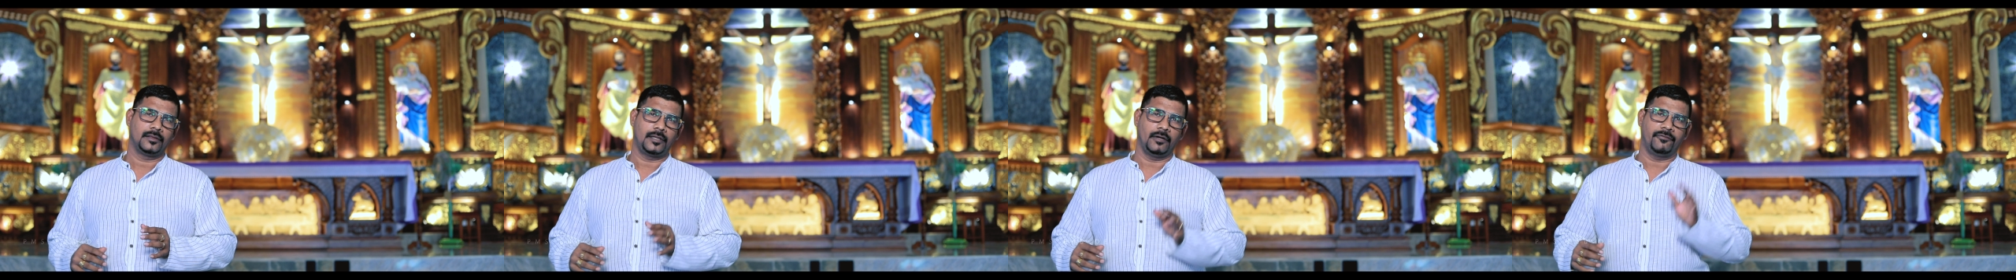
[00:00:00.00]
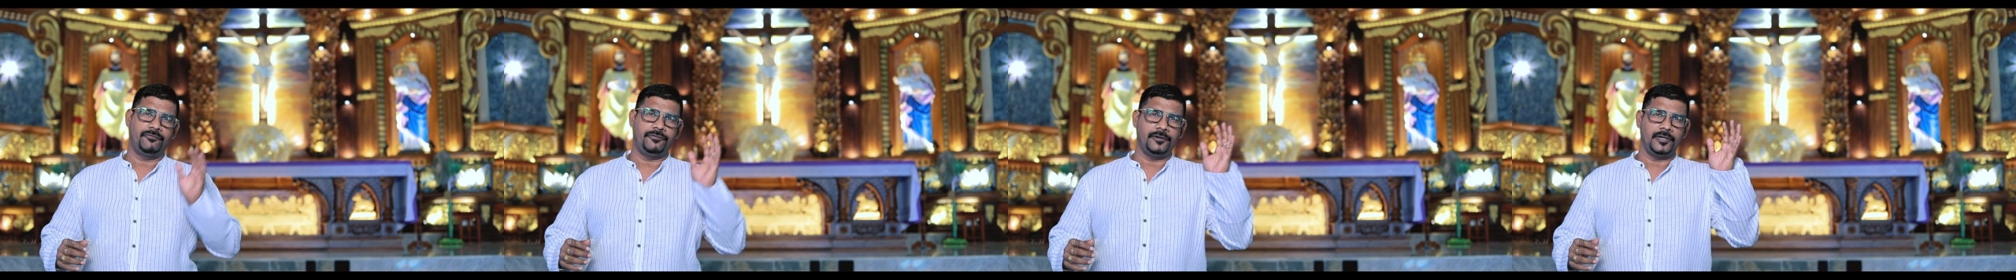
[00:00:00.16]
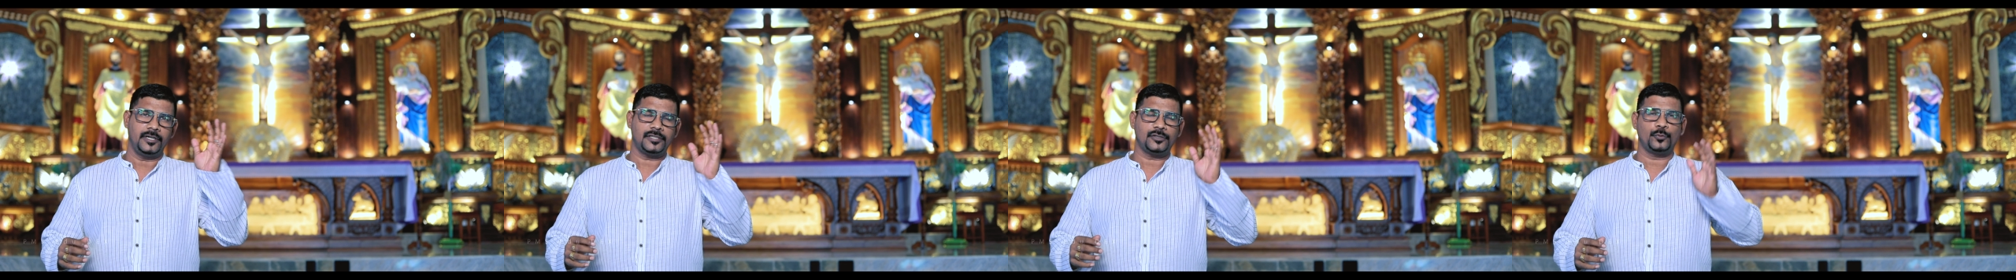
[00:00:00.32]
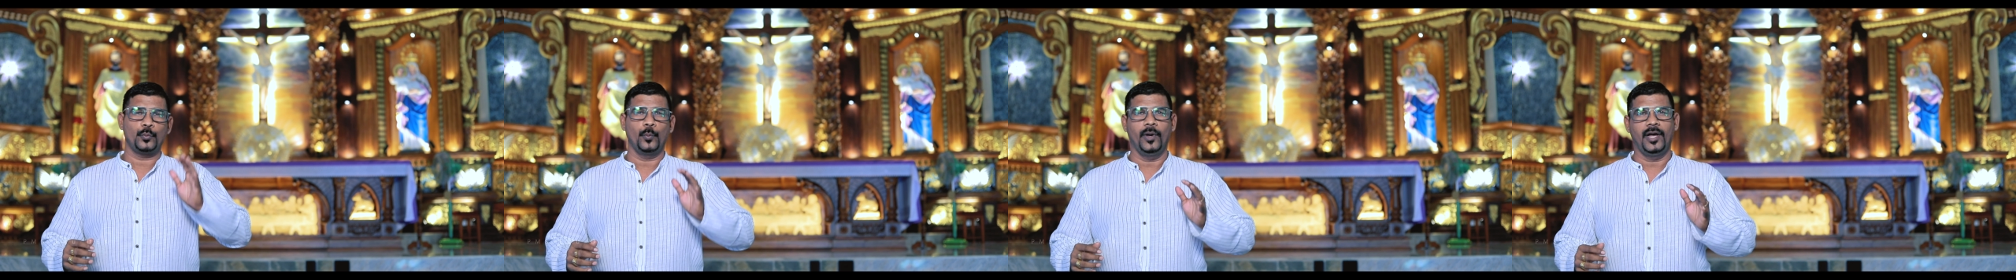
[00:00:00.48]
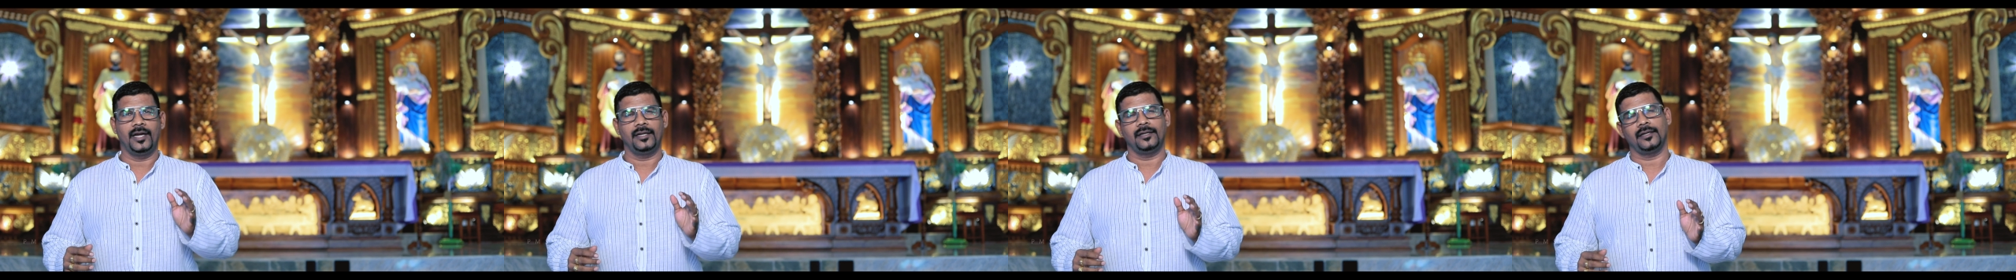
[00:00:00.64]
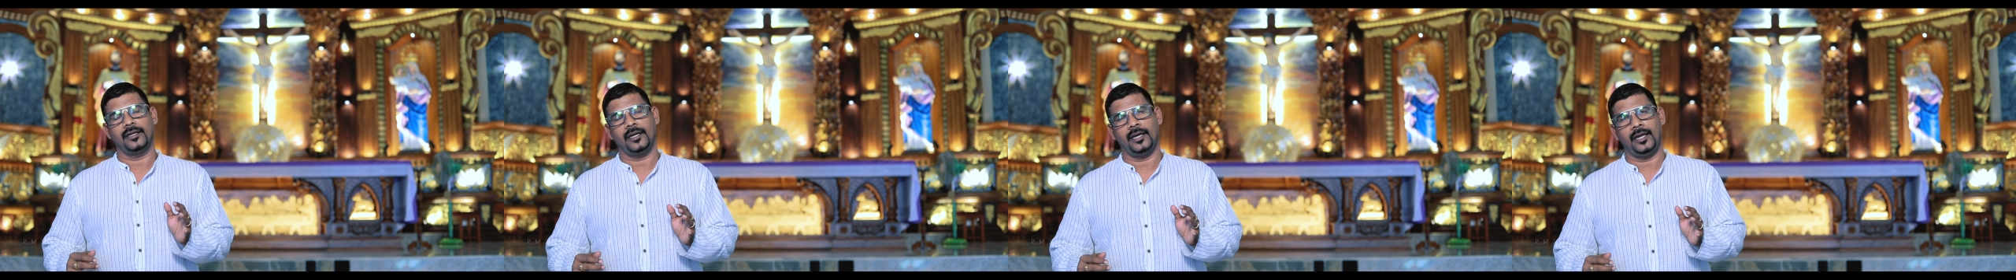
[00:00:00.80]
The first
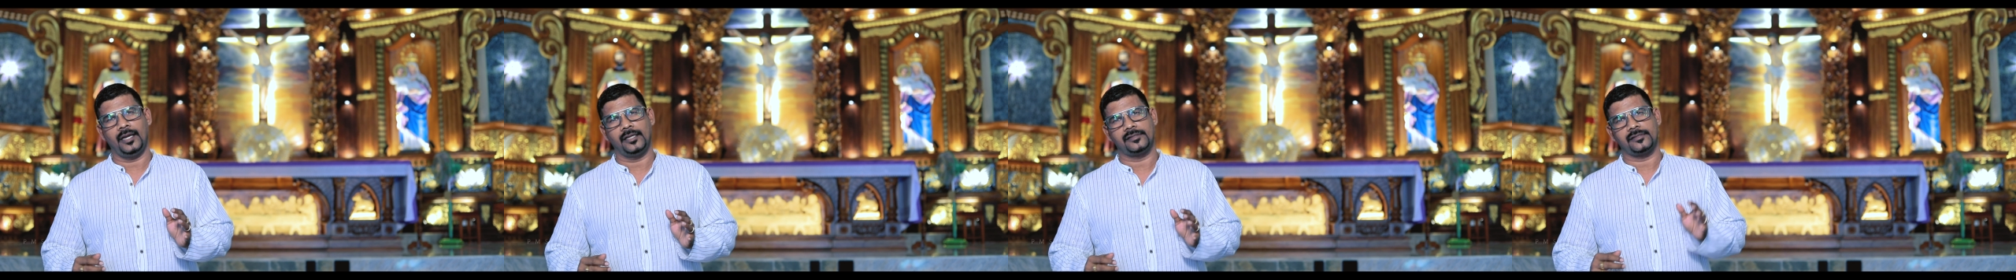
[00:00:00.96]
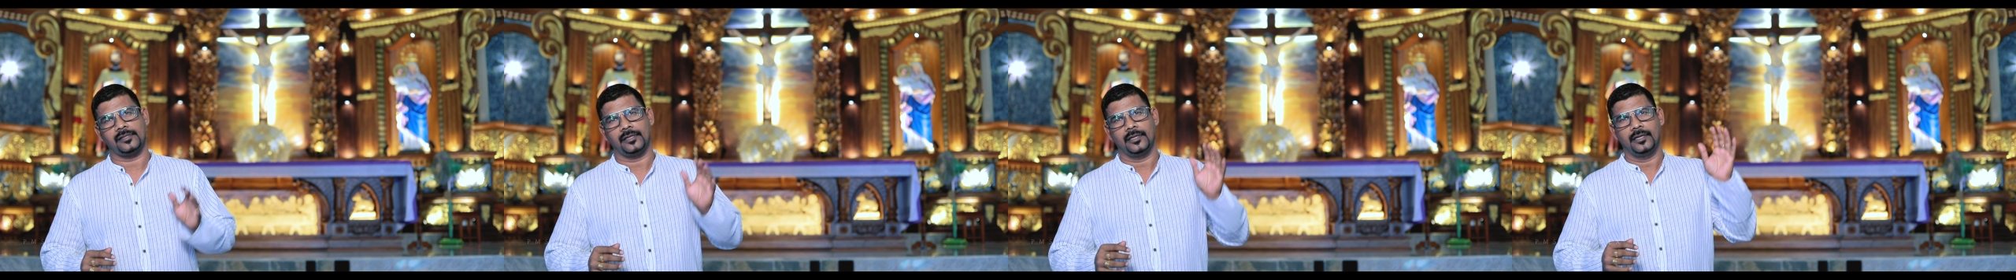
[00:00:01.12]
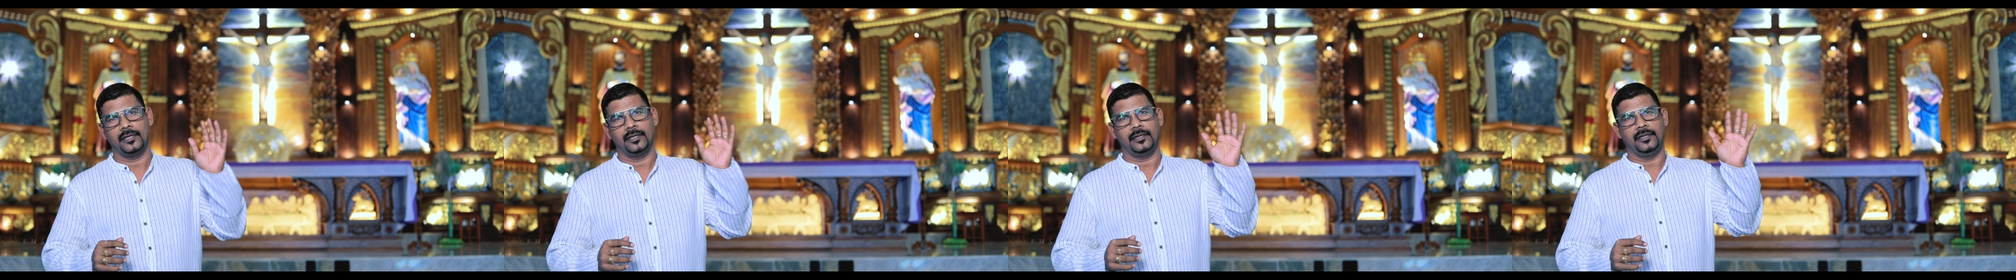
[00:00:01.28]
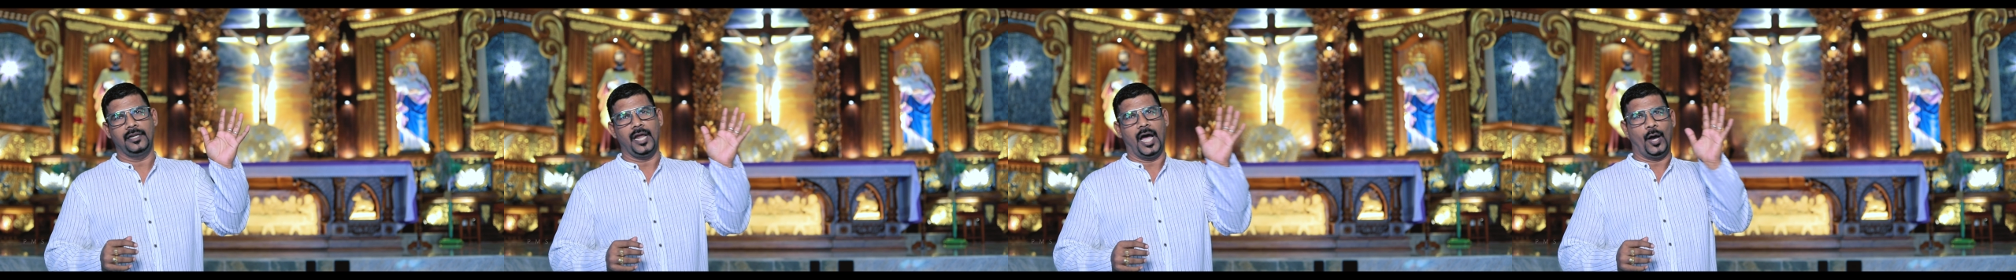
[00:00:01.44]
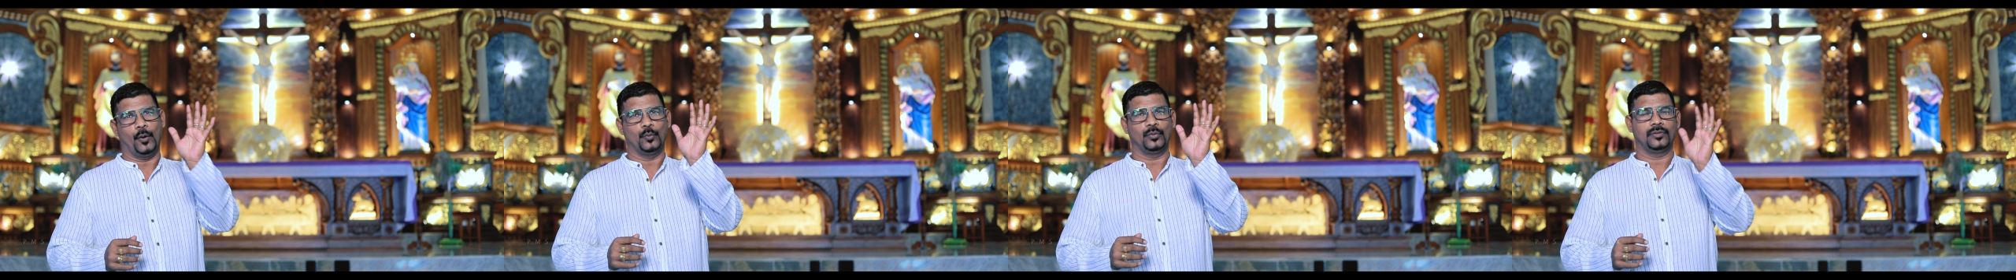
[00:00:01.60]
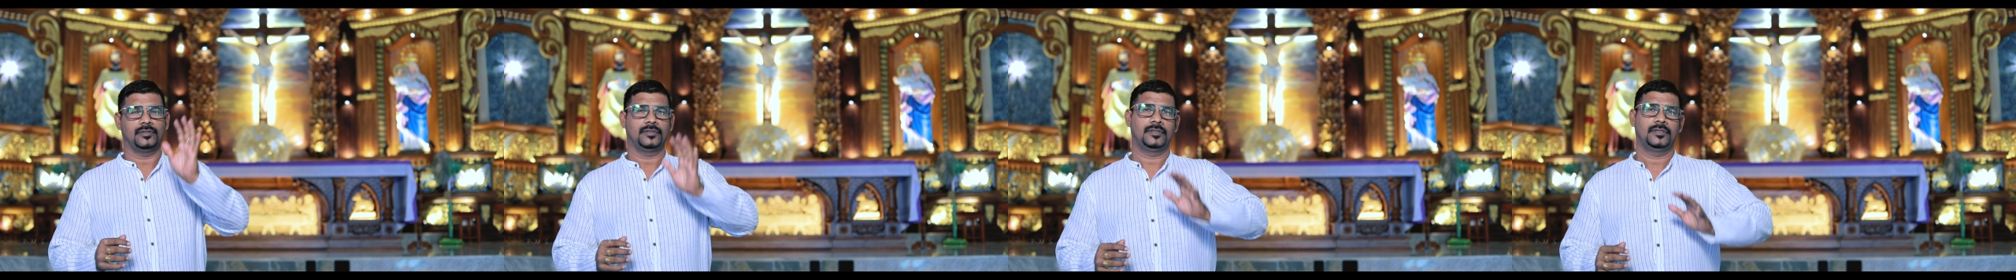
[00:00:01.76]
one is
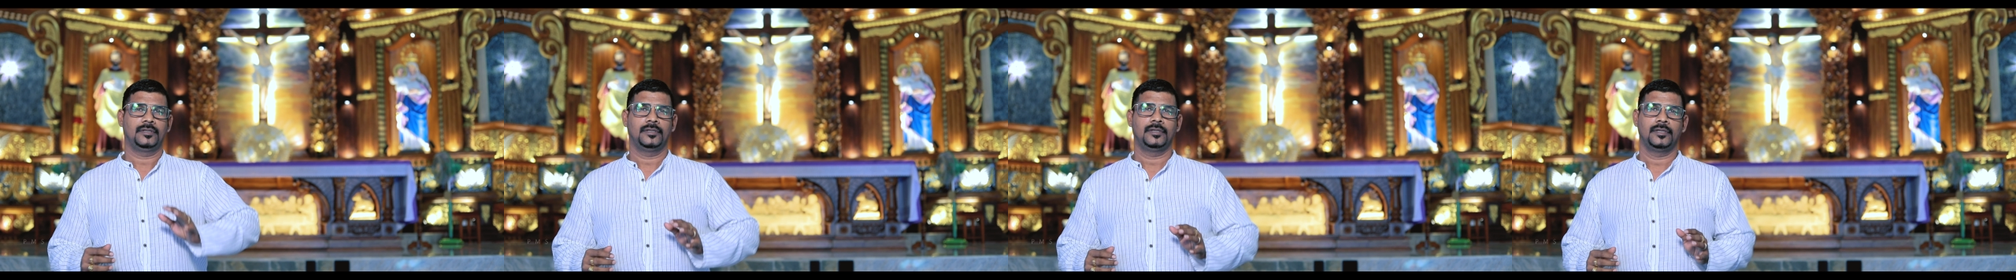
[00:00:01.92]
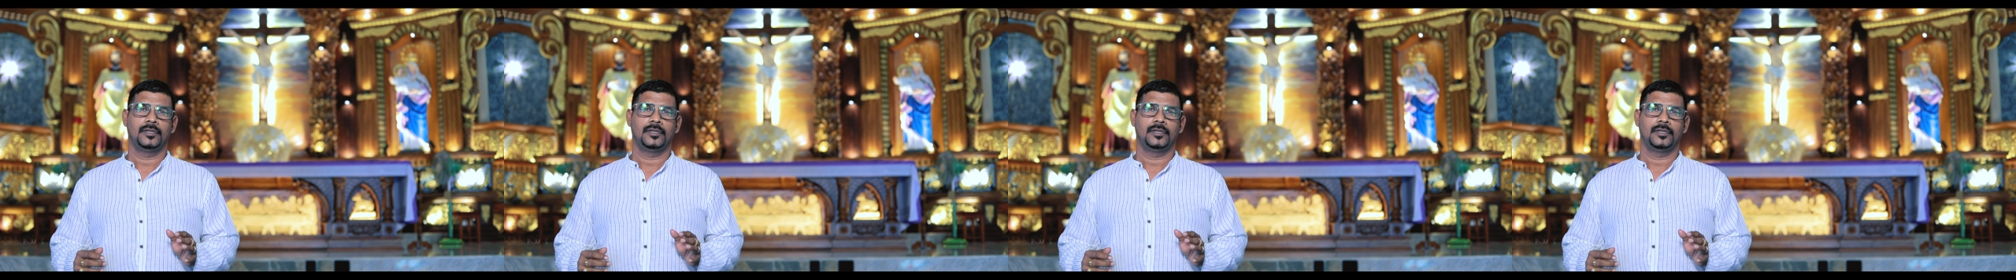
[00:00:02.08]
noun.